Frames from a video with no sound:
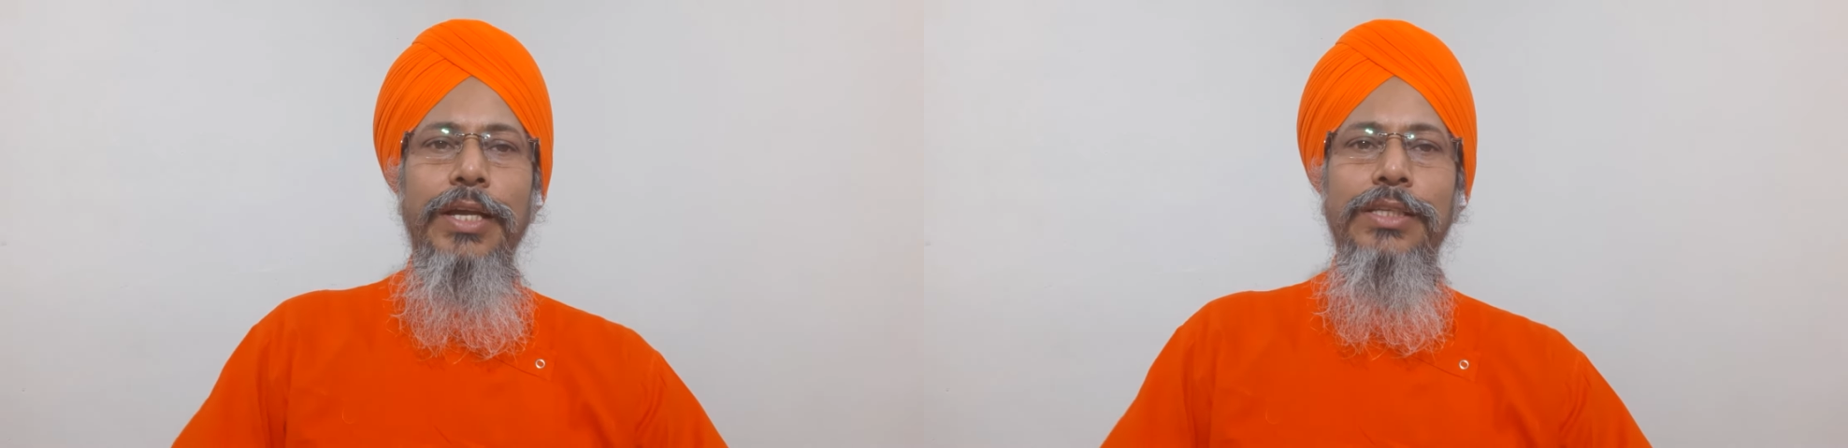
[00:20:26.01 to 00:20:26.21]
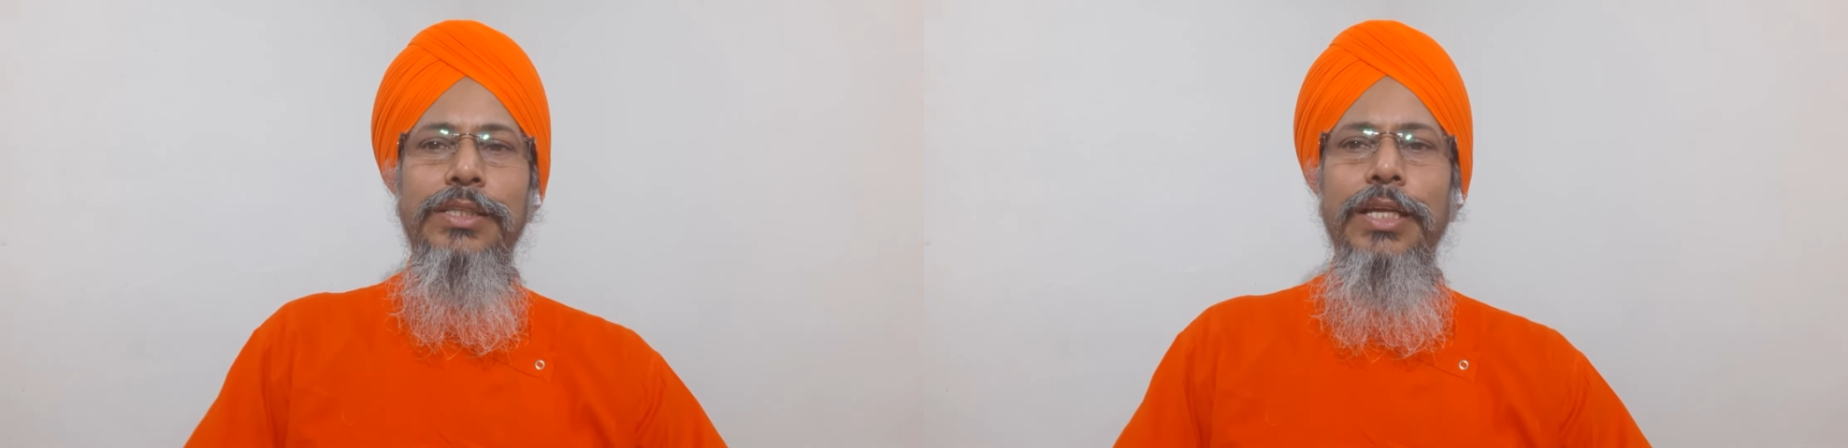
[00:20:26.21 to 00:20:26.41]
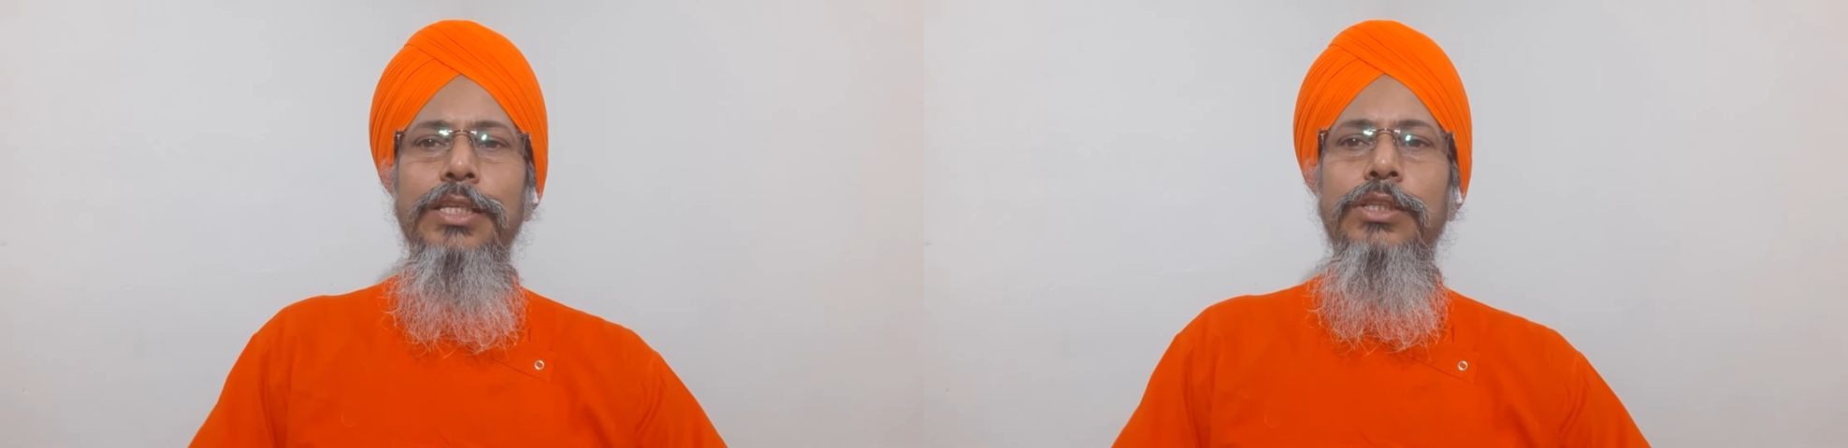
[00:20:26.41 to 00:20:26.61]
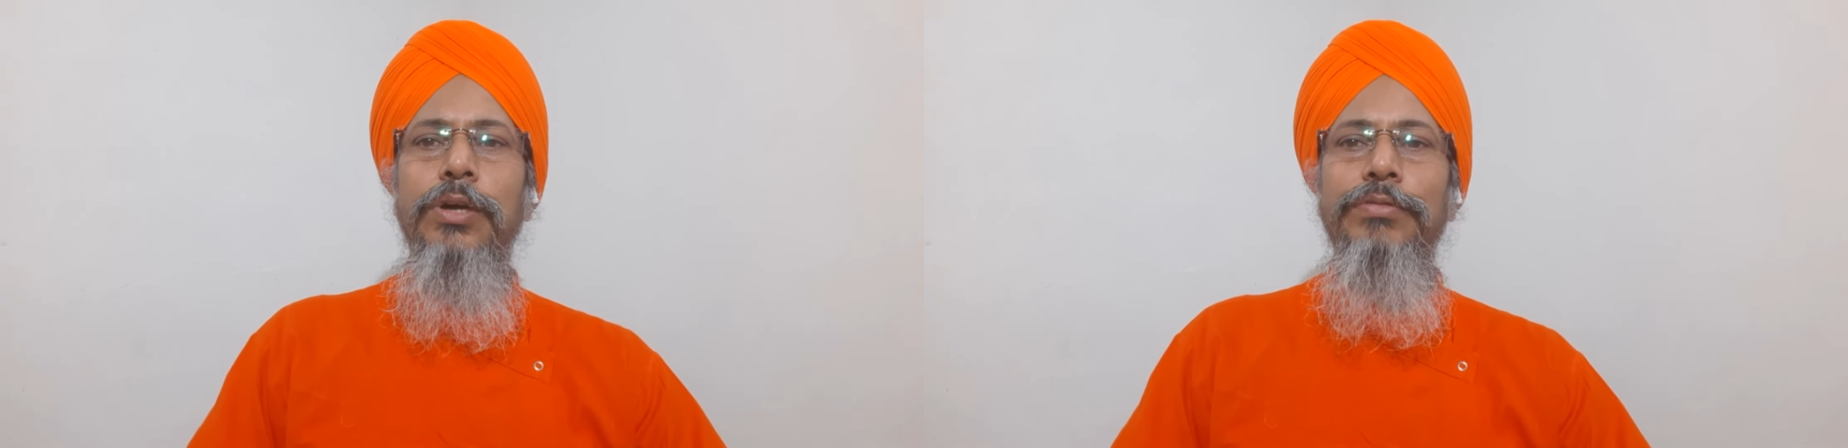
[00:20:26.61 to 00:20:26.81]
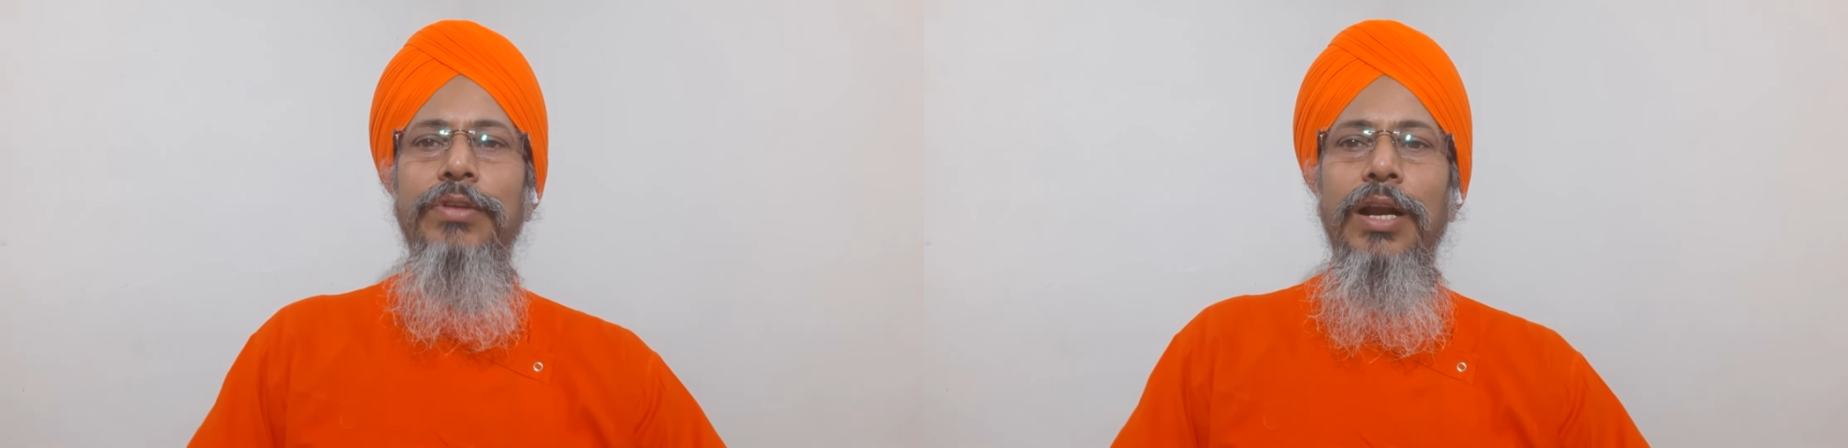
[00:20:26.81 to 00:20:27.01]
a sense
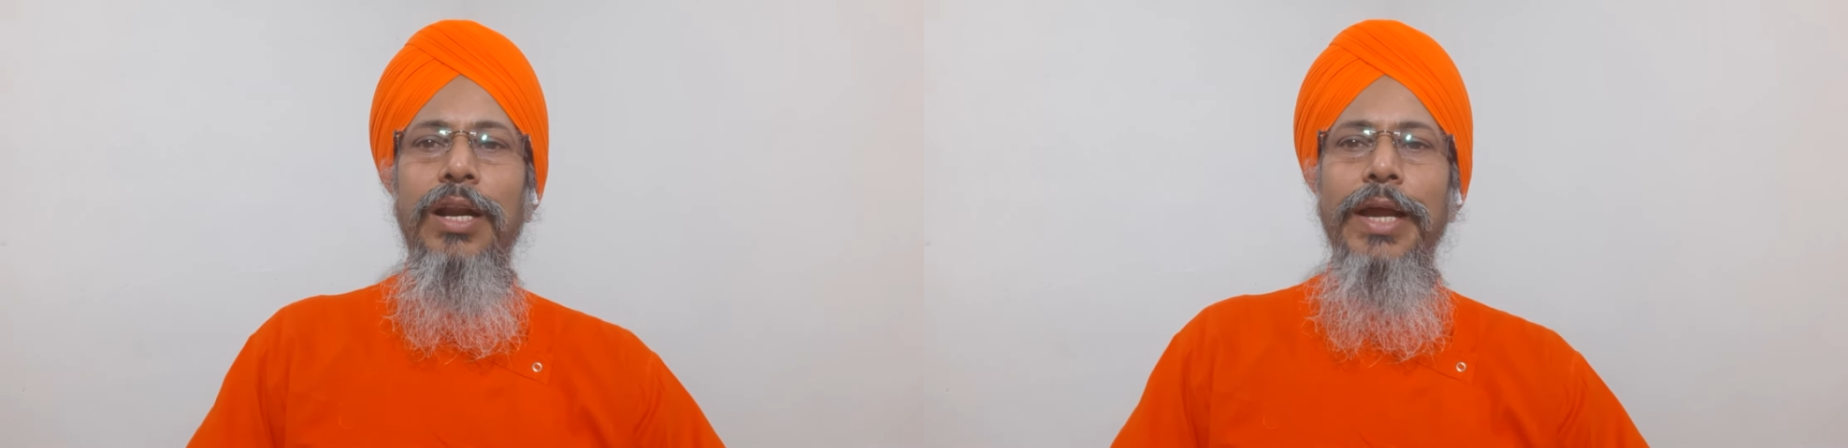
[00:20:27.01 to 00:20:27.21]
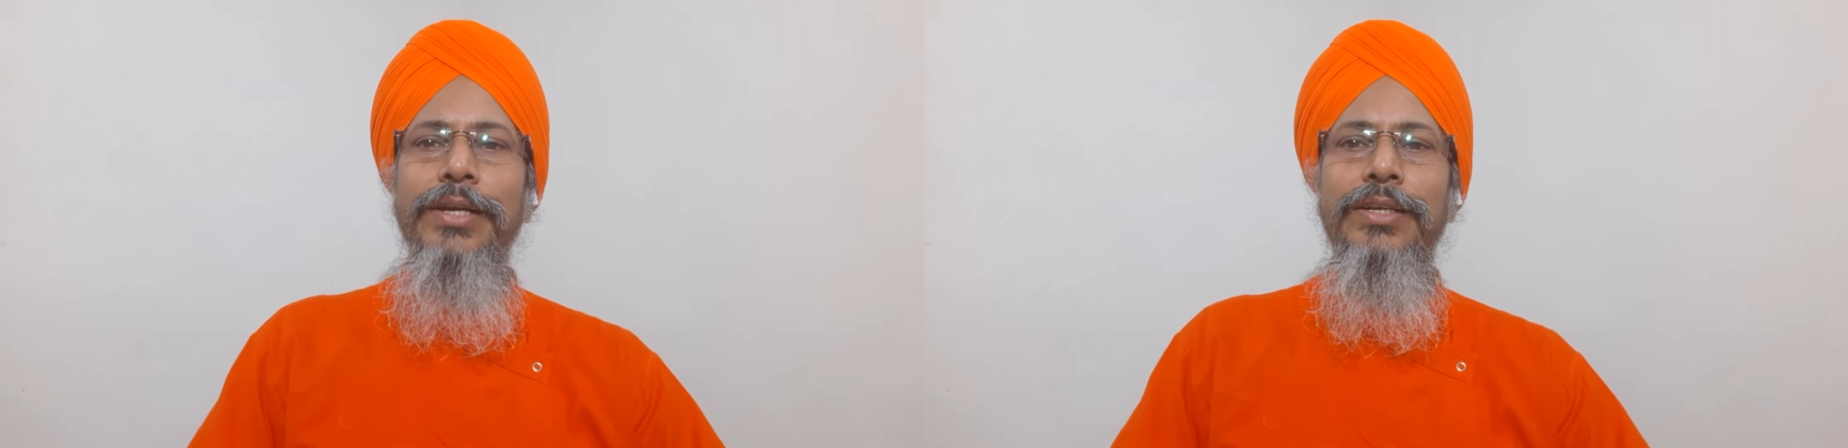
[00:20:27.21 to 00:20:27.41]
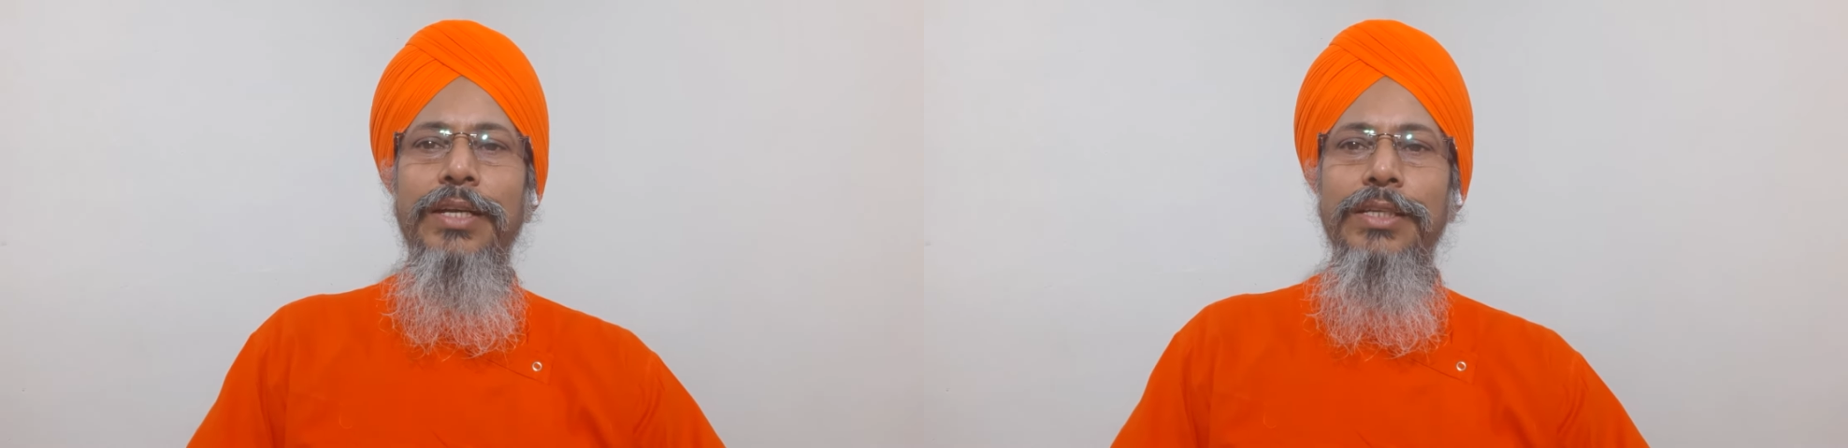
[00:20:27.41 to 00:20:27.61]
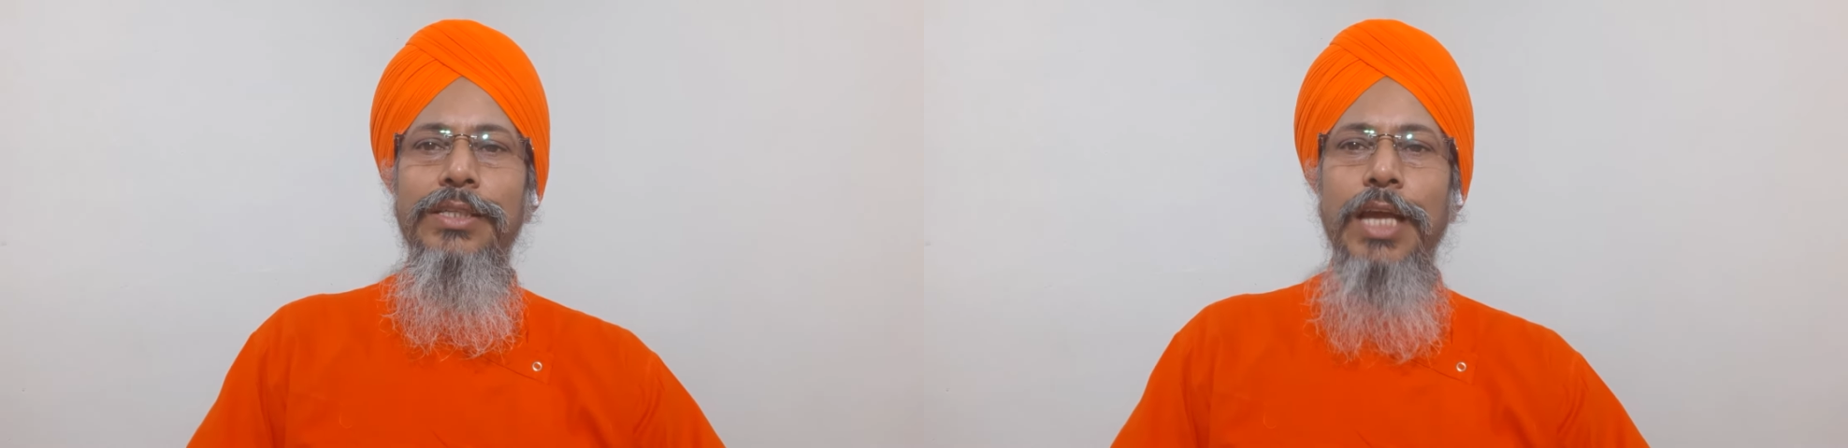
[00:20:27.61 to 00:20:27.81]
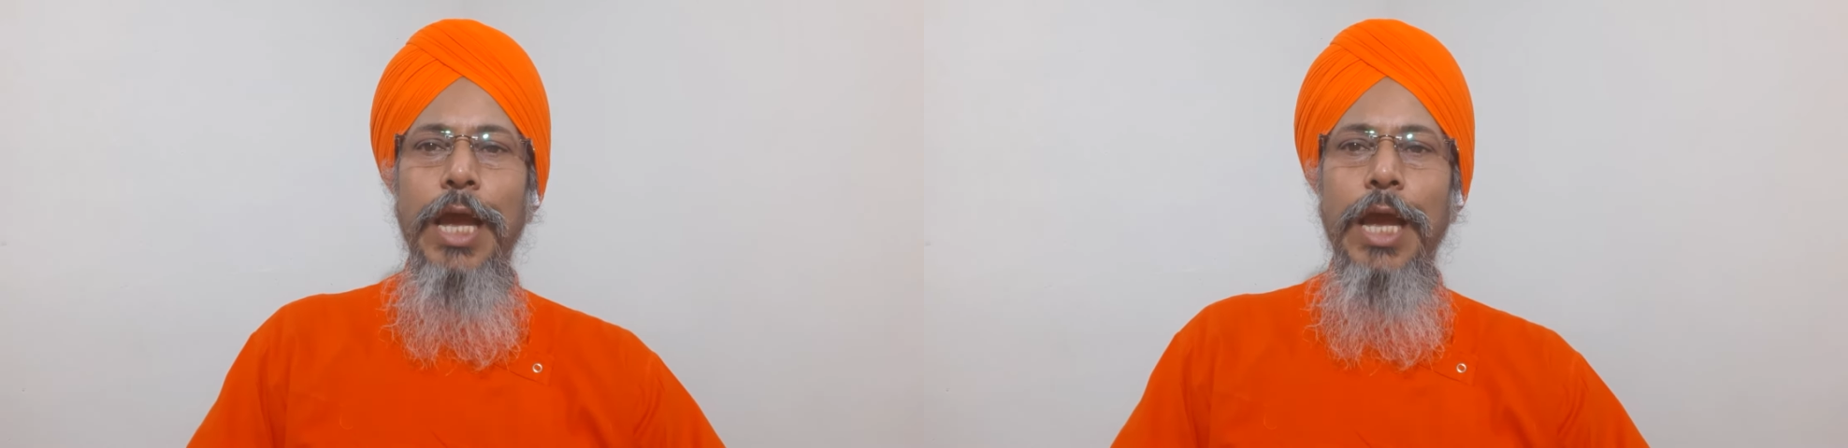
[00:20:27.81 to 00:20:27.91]
of lightness,